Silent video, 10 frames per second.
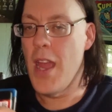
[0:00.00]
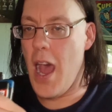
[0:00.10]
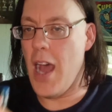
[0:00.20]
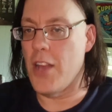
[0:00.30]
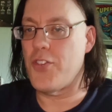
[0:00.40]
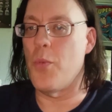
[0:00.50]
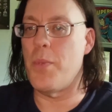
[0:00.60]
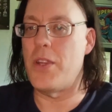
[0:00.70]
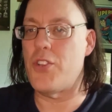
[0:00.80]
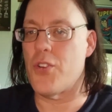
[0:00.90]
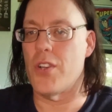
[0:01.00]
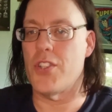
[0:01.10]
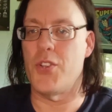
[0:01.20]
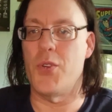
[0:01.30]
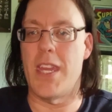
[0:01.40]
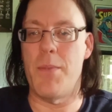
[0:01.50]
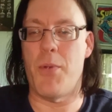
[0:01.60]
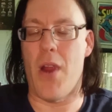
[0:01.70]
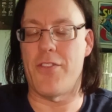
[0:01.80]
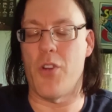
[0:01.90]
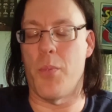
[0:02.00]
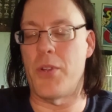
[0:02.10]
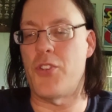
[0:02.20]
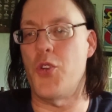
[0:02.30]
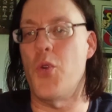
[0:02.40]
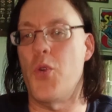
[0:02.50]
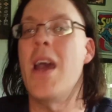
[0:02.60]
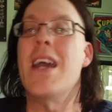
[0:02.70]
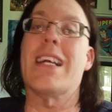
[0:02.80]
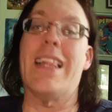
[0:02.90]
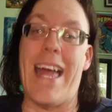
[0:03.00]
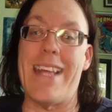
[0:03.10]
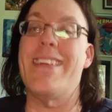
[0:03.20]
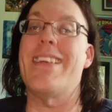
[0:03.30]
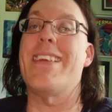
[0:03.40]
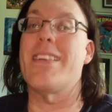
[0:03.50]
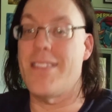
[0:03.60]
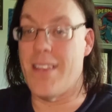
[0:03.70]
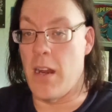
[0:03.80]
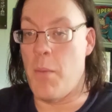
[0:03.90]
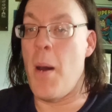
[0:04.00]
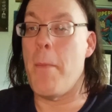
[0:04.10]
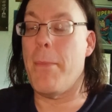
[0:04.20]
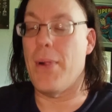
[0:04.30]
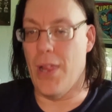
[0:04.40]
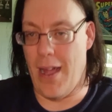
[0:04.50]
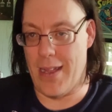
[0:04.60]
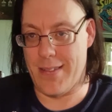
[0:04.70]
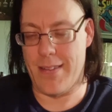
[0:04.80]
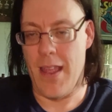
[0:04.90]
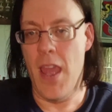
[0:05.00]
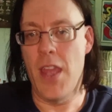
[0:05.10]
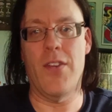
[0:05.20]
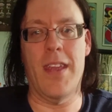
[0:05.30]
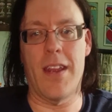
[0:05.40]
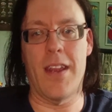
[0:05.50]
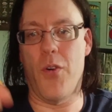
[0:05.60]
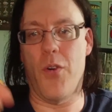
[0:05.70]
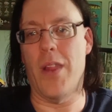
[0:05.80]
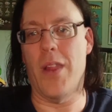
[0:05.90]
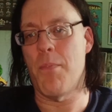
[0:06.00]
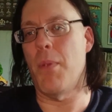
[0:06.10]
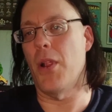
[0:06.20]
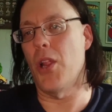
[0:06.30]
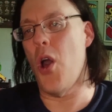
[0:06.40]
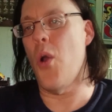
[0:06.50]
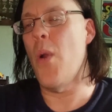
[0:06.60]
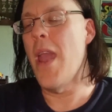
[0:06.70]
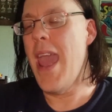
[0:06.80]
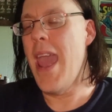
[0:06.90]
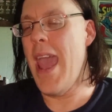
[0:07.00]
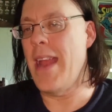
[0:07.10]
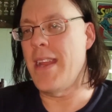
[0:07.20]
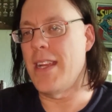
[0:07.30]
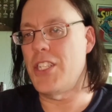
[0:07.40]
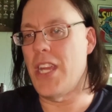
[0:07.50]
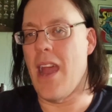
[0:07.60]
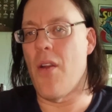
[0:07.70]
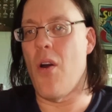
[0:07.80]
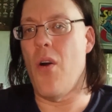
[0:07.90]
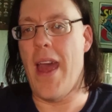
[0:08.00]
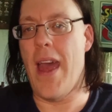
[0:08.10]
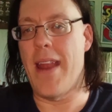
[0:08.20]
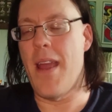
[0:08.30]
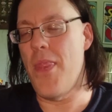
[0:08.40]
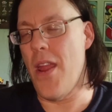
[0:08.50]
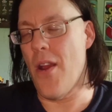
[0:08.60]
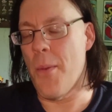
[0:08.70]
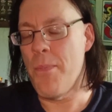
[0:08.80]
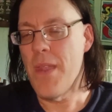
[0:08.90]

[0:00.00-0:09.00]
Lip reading: So be sure to keep your eyes open to Classic Cinema Plus. You can get a full link below and check out all that there.